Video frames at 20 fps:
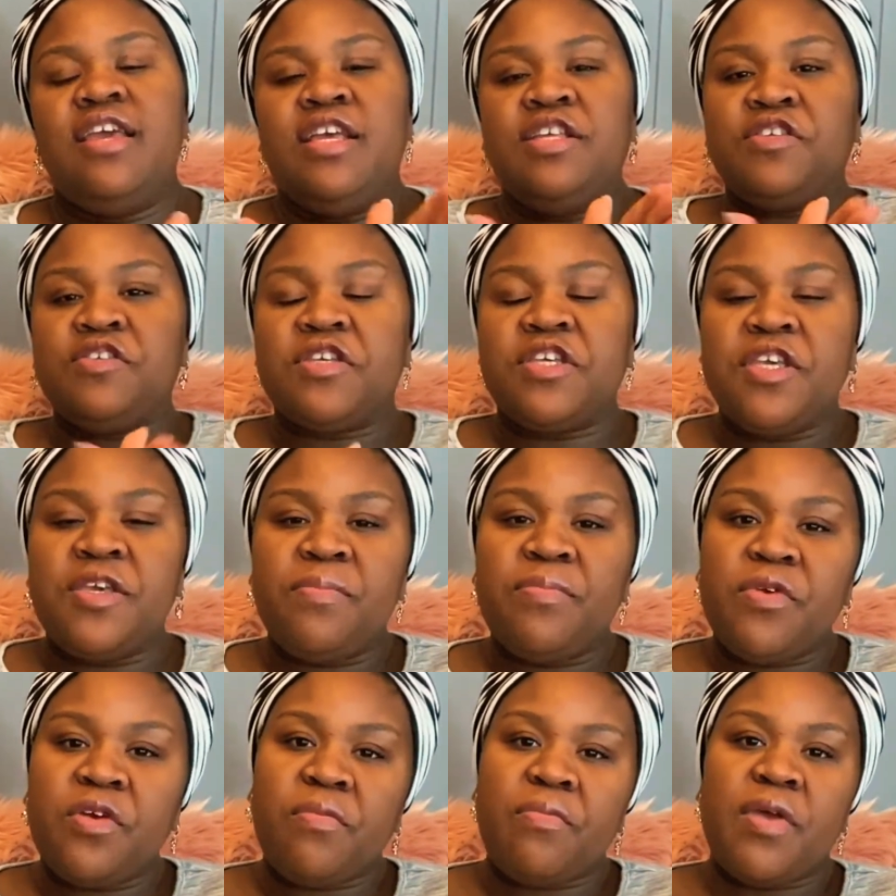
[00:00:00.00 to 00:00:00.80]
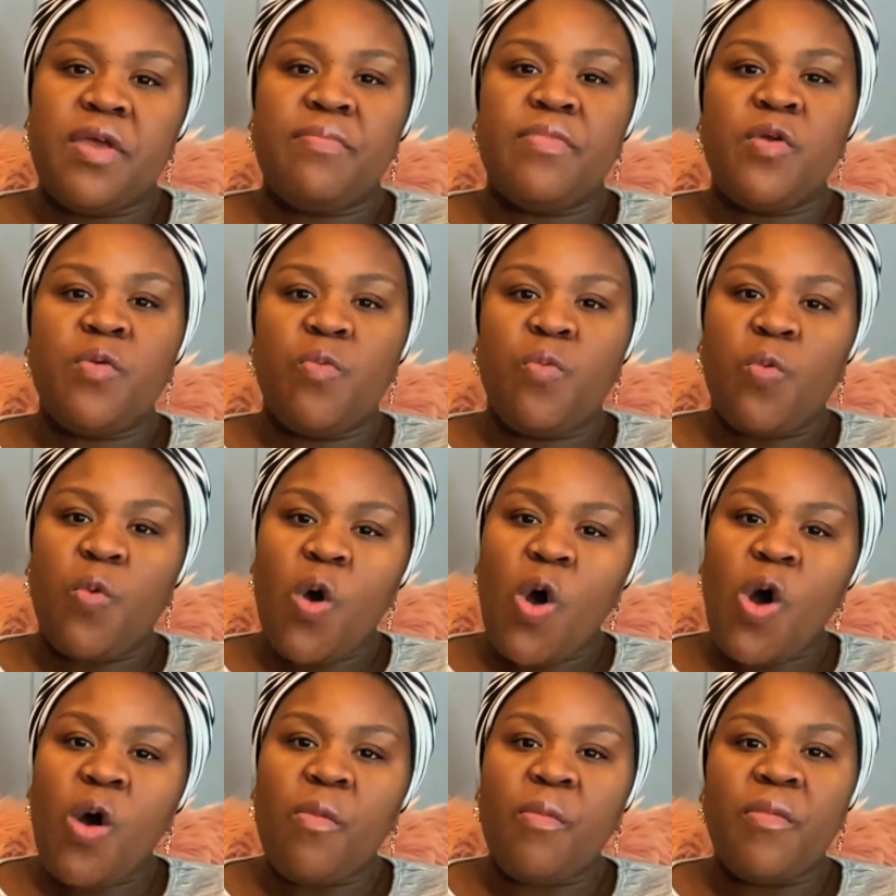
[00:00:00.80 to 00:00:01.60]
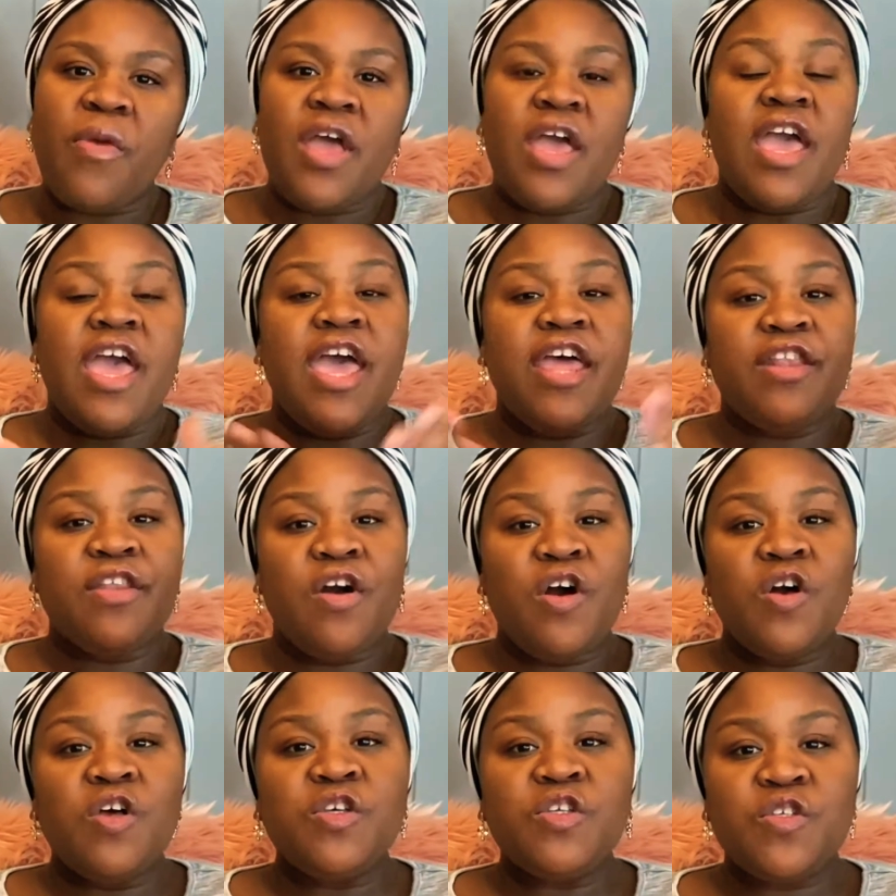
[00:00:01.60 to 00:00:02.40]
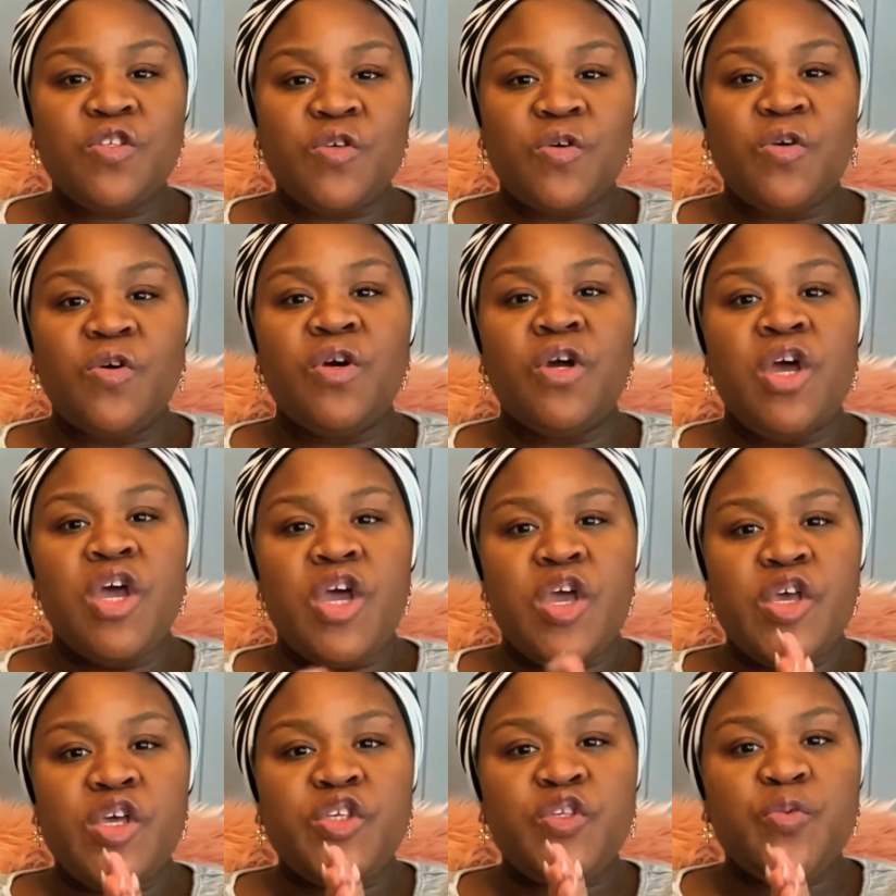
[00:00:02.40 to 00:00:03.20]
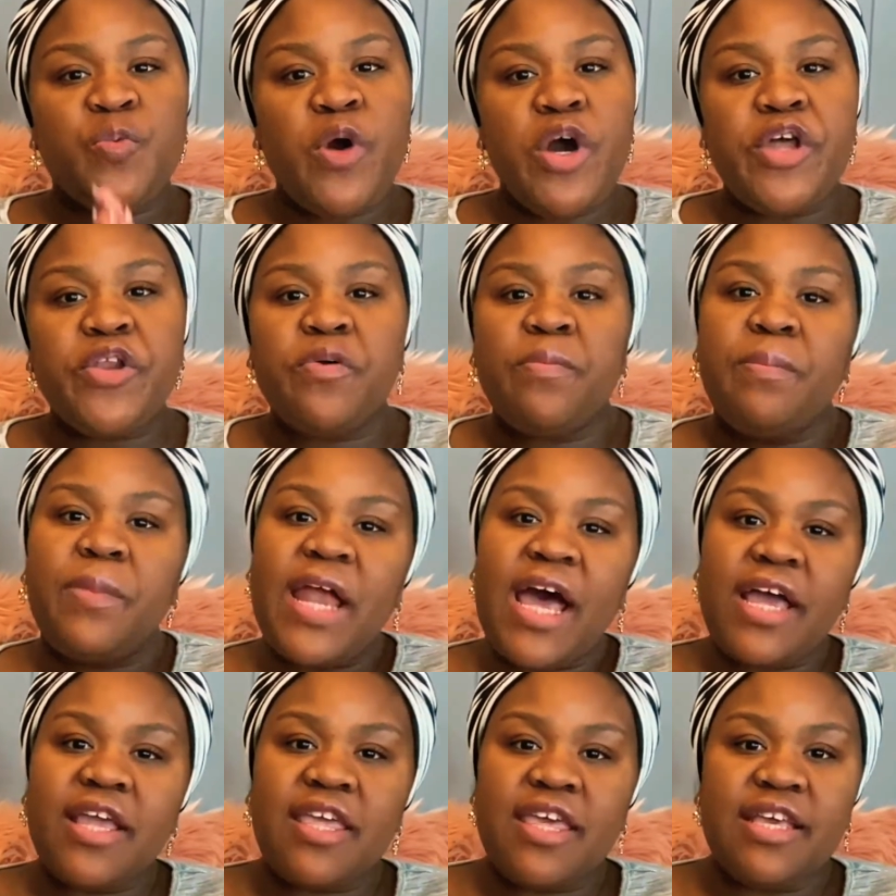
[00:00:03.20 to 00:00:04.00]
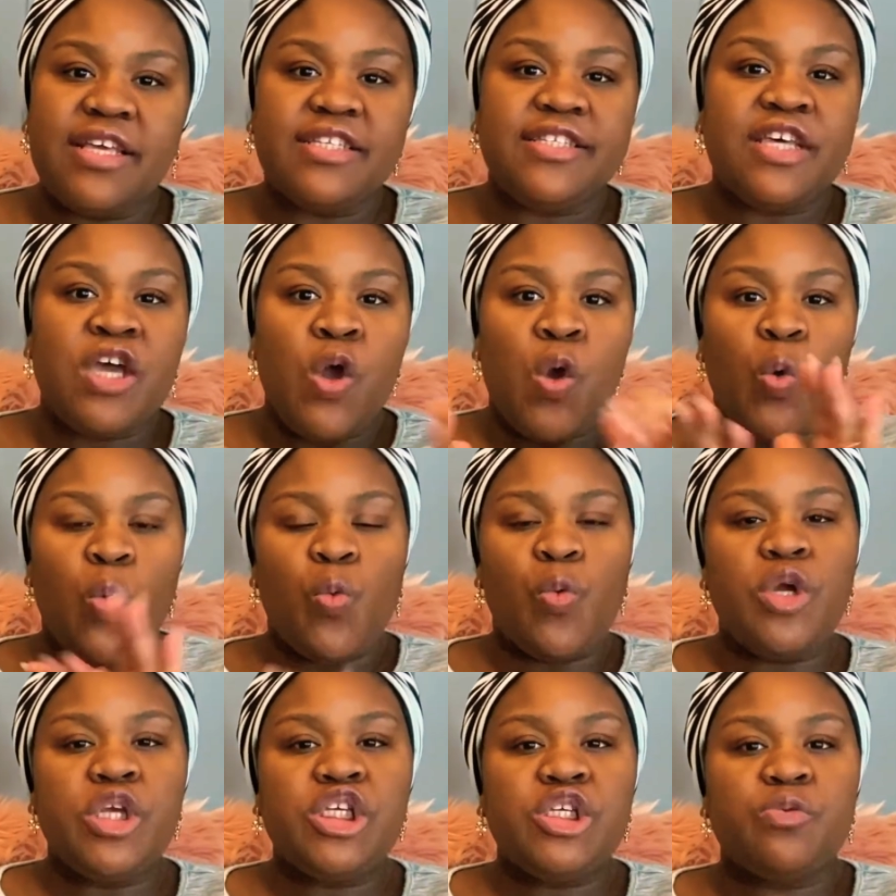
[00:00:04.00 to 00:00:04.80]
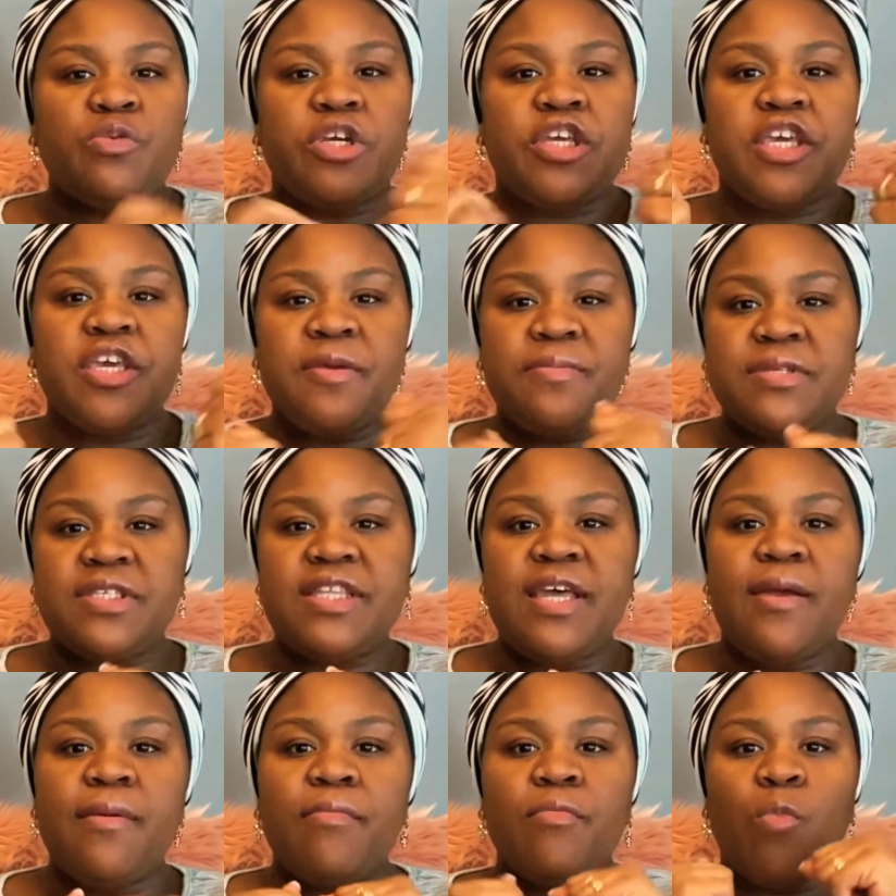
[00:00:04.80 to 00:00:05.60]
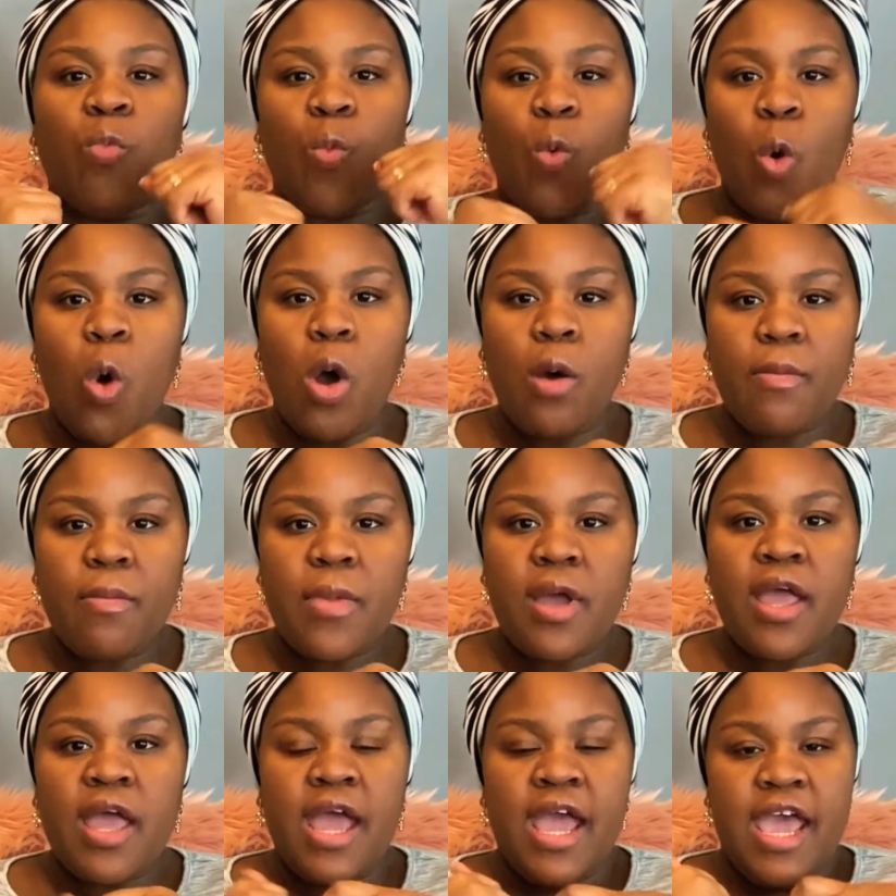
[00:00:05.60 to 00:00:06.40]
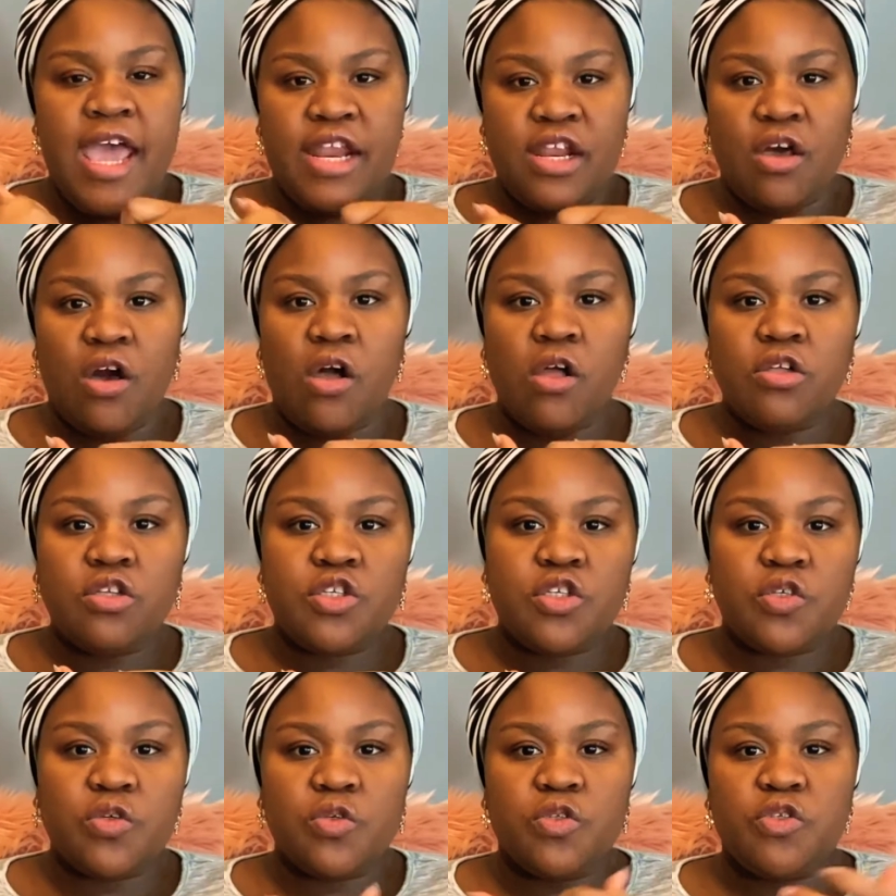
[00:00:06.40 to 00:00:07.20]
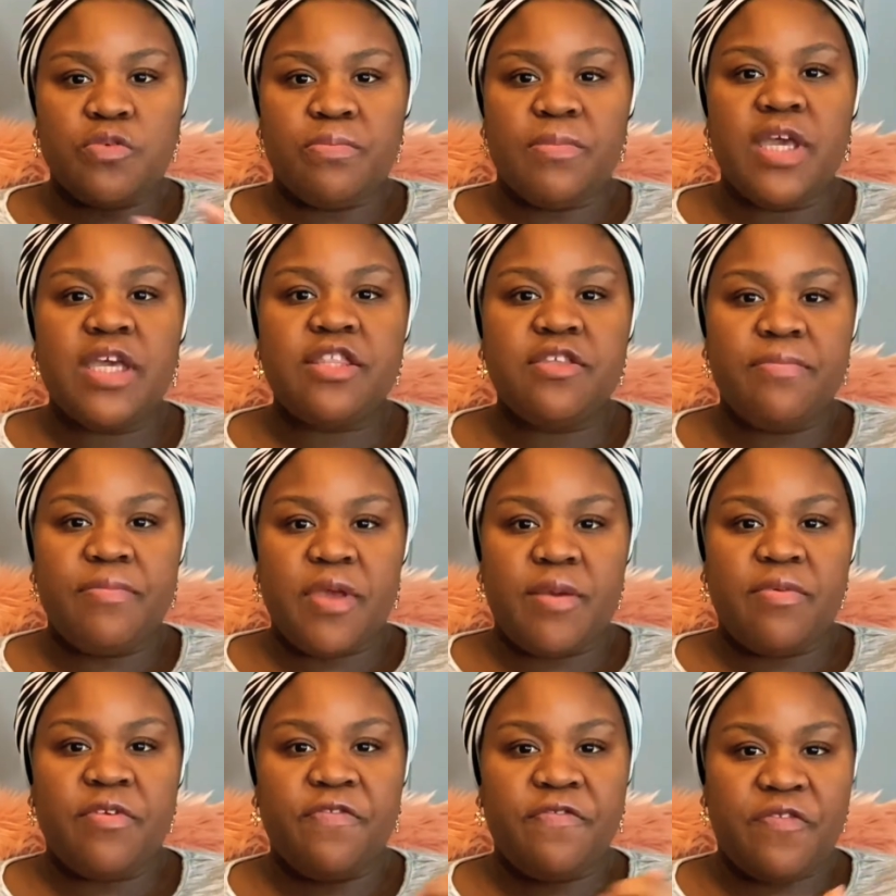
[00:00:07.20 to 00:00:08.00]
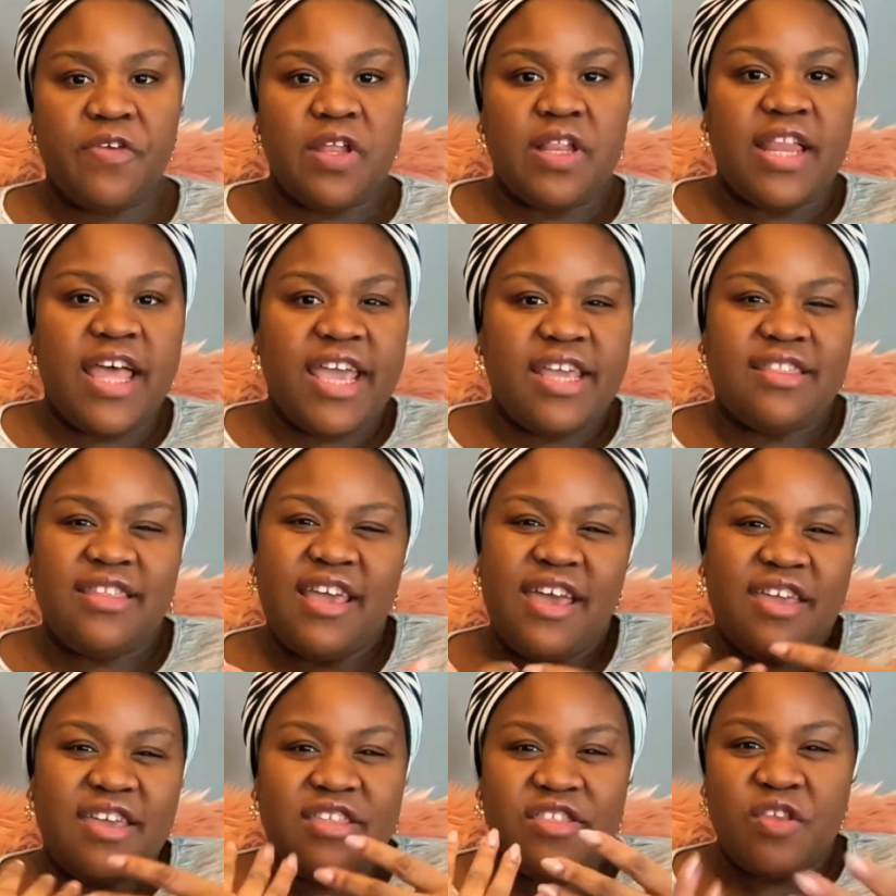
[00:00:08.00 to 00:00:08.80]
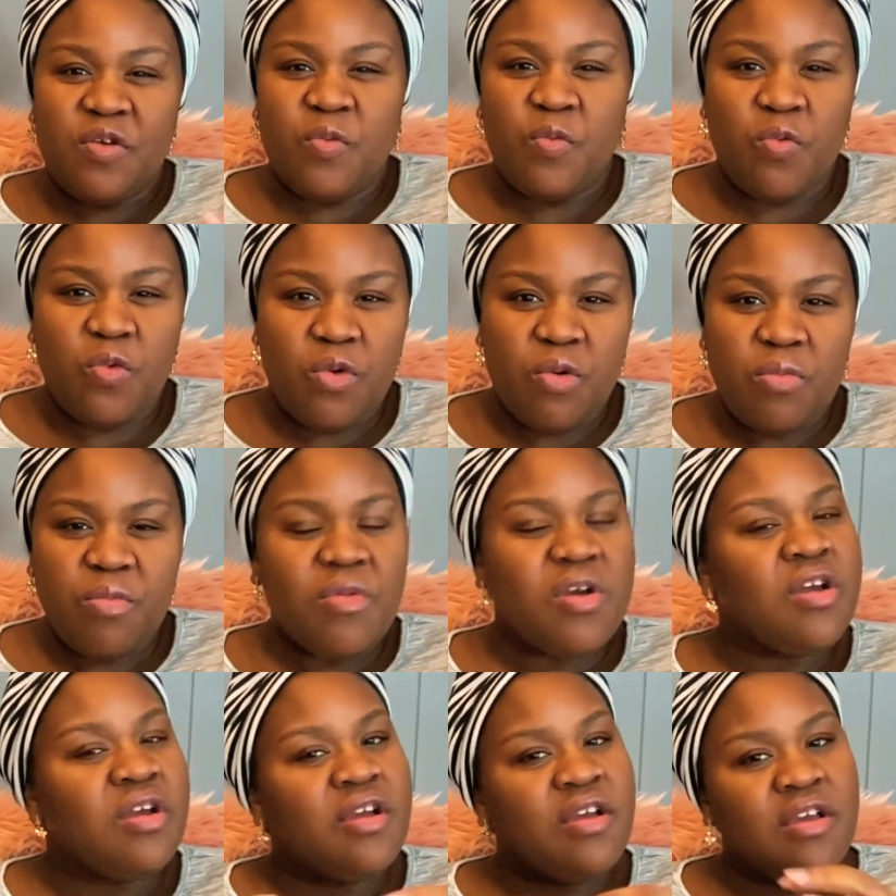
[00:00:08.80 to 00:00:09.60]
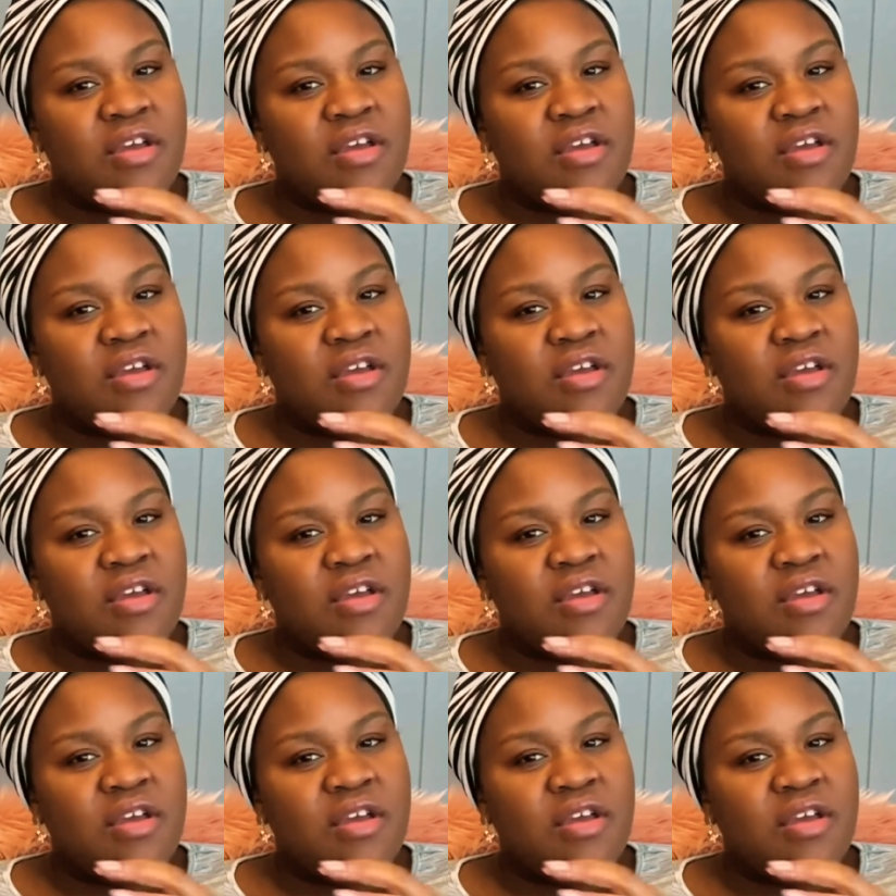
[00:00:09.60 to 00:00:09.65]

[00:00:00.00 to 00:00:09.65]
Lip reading: to keep your baby warm, and also a swaddle blanket which will keep them warm and also to make the baby feel like they're in the womb.